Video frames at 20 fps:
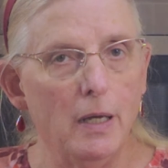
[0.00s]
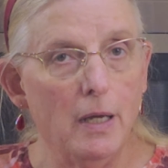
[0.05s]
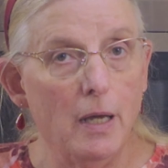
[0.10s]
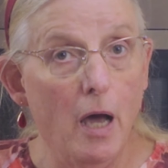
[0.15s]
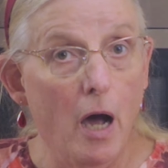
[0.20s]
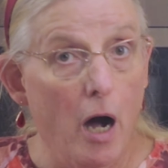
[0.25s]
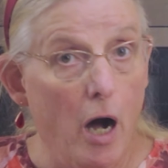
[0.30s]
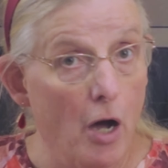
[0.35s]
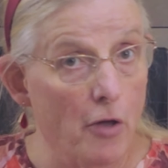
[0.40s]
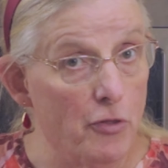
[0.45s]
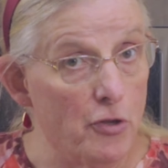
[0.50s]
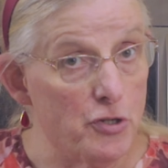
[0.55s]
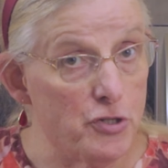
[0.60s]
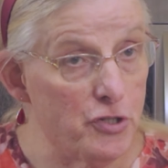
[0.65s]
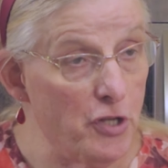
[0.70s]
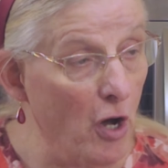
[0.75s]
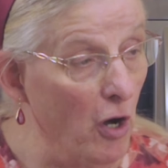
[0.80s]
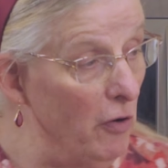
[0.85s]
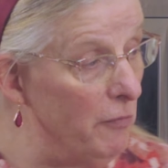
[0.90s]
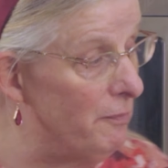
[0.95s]
On the
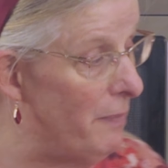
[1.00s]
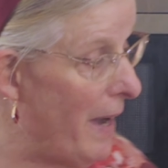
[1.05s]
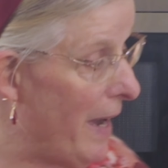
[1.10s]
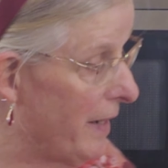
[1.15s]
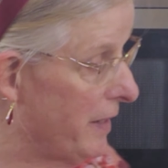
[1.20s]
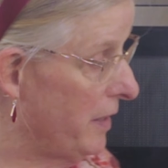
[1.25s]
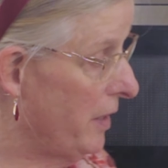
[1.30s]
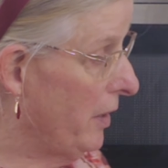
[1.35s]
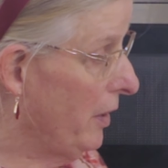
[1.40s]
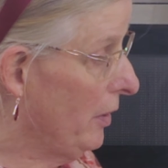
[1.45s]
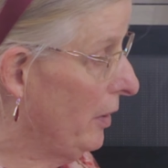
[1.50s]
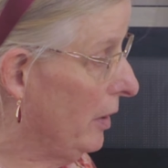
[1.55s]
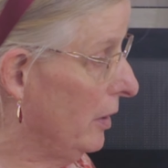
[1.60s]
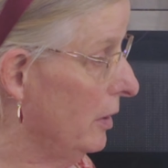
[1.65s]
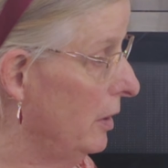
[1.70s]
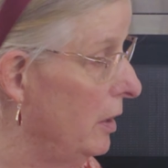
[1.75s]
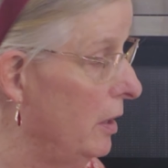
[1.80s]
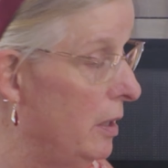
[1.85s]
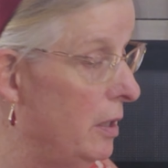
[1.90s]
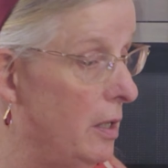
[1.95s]
stove back here,
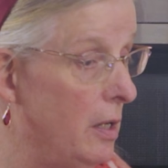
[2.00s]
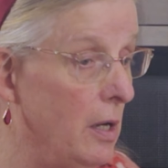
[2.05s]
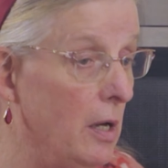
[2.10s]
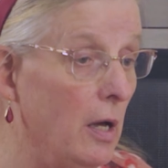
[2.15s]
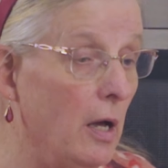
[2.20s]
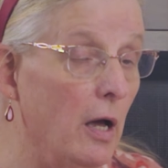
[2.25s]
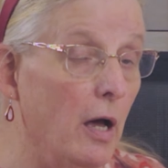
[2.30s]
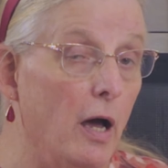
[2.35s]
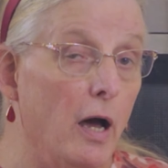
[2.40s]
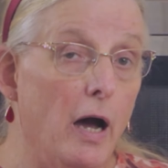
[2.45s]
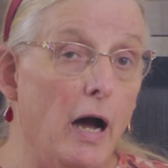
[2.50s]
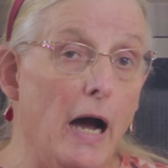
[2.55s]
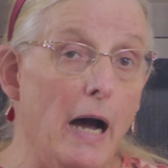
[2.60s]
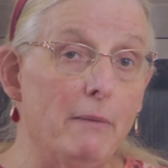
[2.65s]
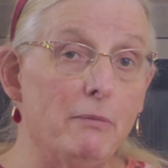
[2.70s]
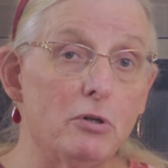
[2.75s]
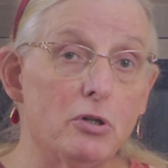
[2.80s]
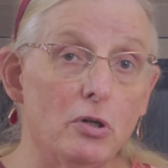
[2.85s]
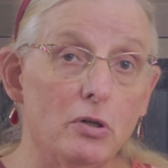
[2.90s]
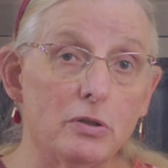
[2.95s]
I
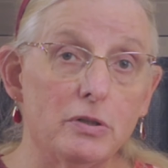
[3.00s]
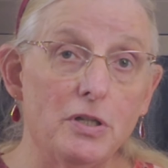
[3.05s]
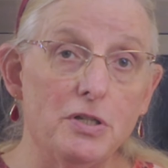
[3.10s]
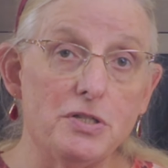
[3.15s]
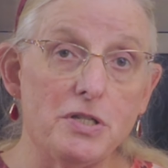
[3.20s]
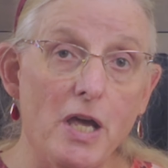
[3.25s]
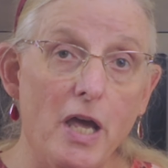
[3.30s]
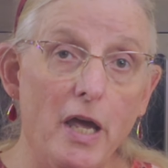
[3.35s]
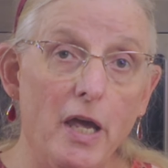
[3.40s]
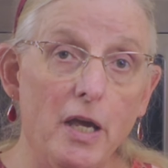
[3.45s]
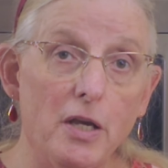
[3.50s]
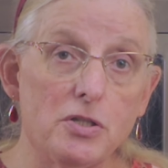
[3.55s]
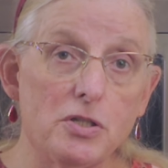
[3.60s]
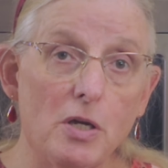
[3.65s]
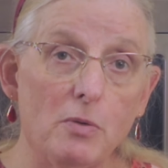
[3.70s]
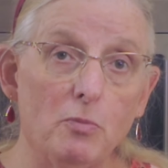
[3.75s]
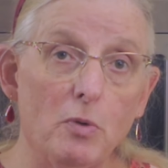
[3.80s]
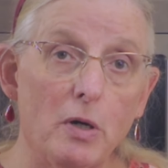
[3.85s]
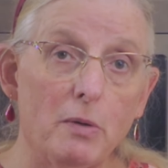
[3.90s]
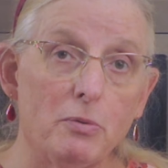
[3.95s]
would cook these eggs
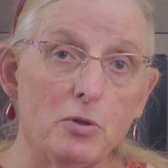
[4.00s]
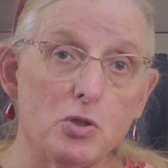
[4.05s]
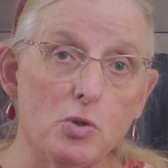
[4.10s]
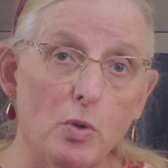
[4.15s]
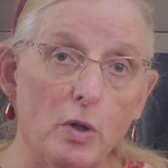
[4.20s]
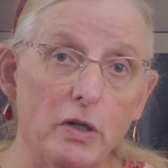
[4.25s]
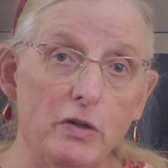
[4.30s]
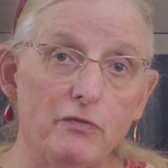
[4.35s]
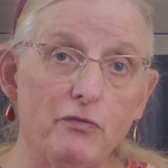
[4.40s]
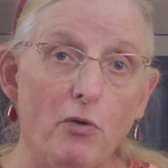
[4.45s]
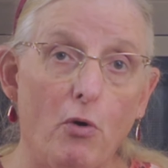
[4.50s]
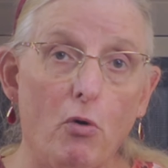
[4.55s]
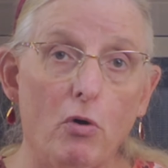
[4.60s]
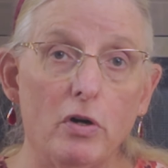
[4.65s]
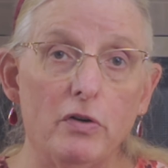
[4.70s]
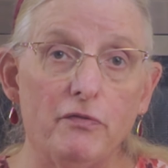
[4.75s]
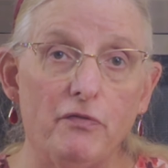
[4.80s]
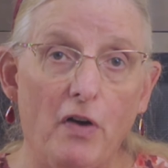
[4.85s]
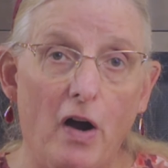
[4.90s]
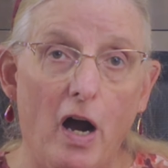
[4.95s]
somewhere between 4
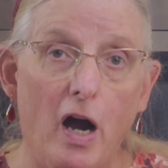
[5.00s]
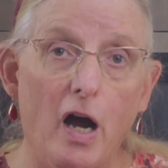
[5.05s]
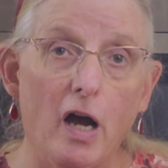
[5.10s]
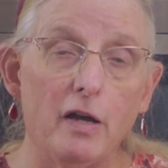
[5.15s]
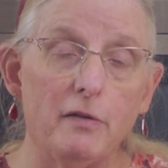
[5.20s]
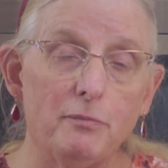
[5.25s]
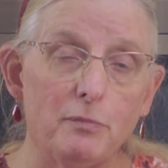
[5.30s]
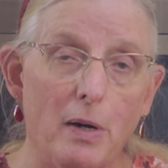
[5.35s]
and 5,